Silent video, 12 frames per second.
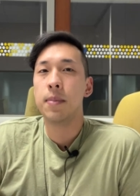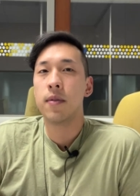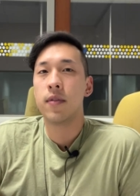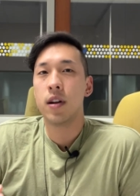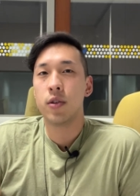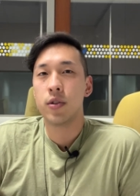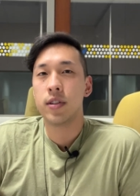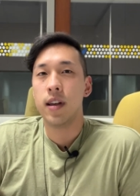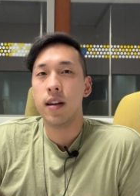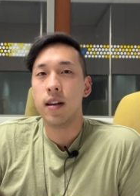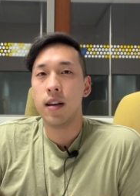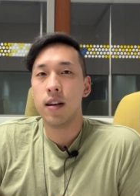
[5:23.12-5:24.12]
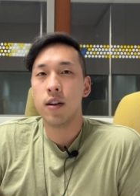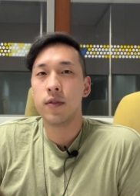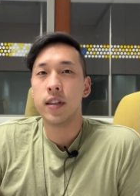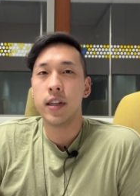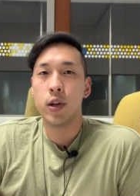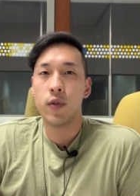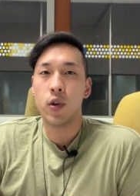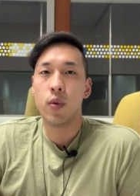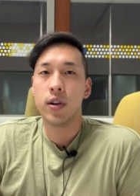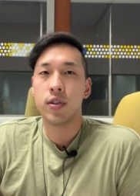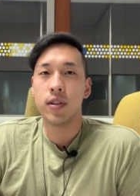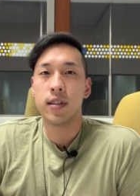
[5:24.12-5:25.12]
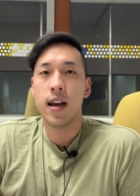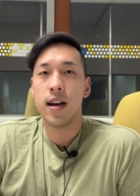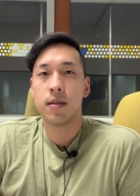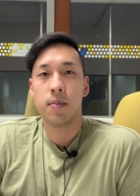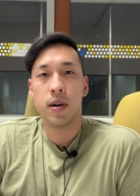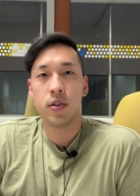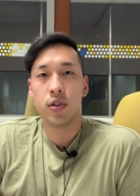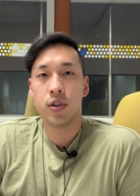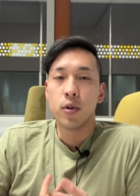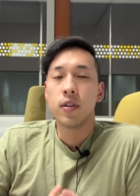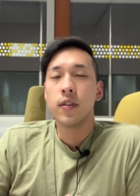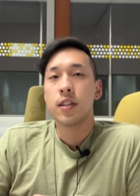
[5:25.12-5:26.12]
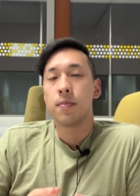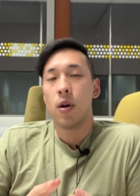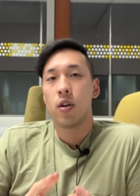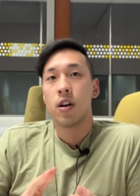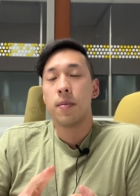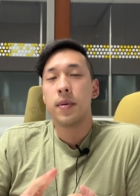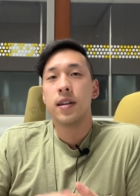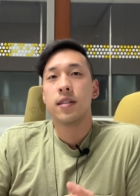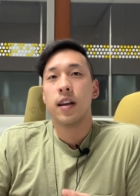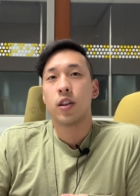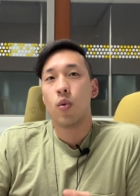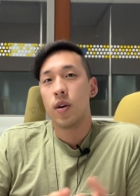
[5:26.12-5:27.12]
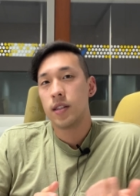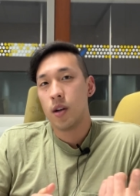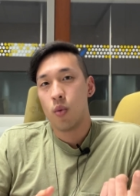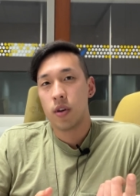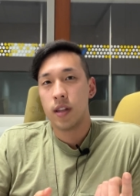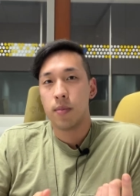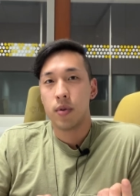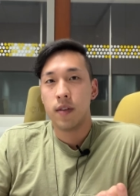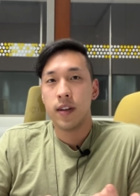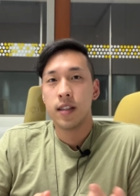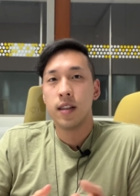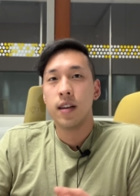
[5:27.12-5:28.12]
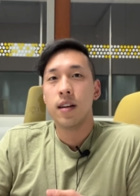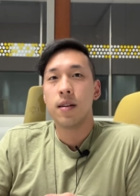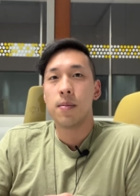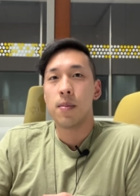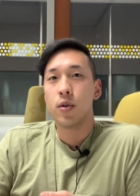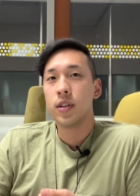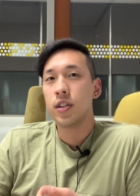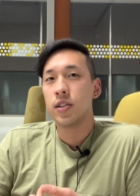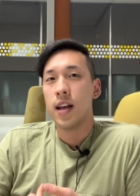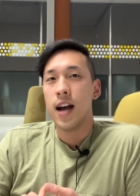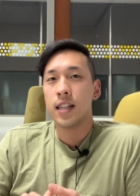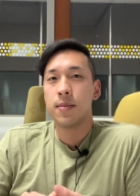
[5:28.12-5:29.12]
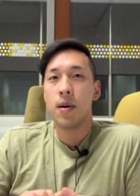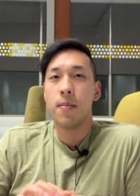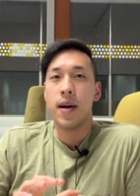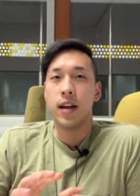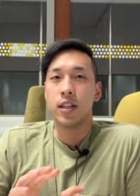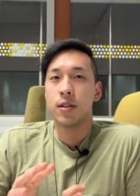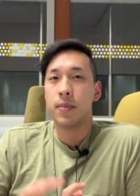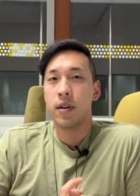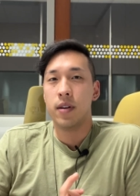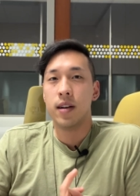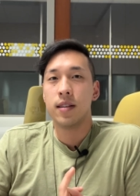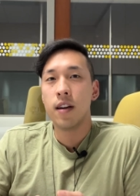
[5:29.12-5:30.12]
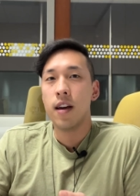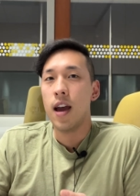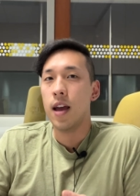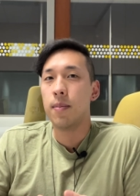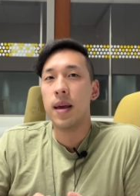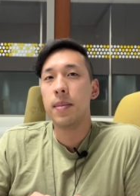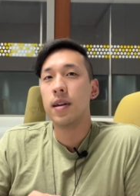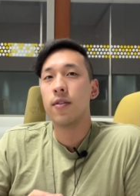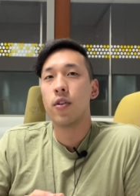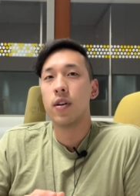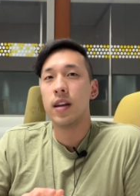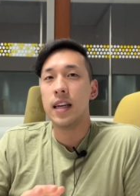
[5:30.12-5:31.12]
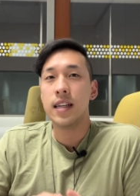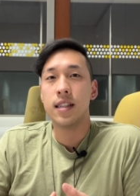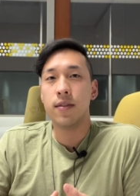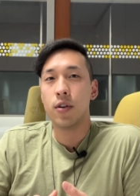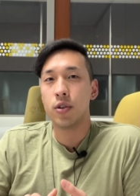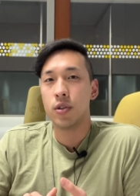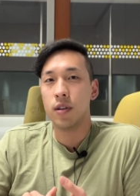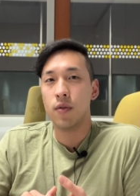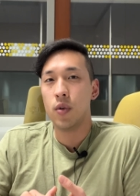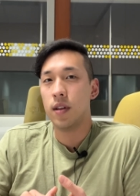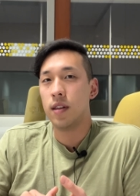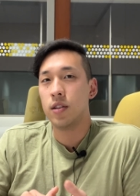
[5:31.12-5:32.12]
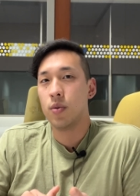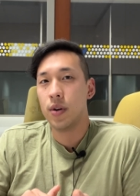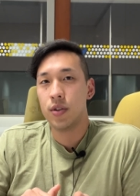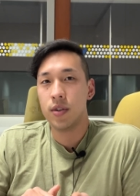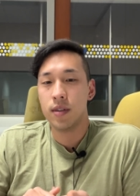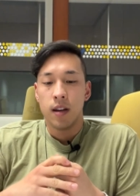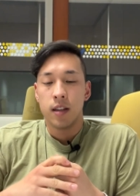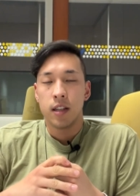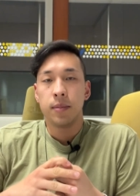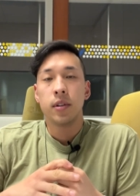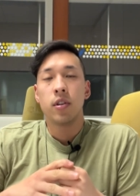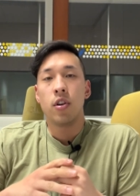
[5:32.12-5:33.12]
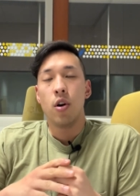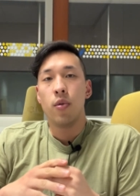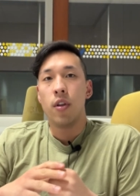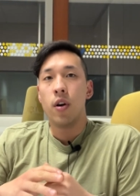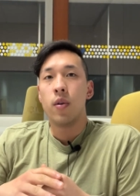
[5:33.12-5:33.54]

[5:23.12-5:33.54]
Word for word: of an understanding of these interview questions as much. Most of these smaller companies, like the ones I worked in previously, mostly just ask about my experience, and maybe in a very easy version of one of these questions. Something to note though,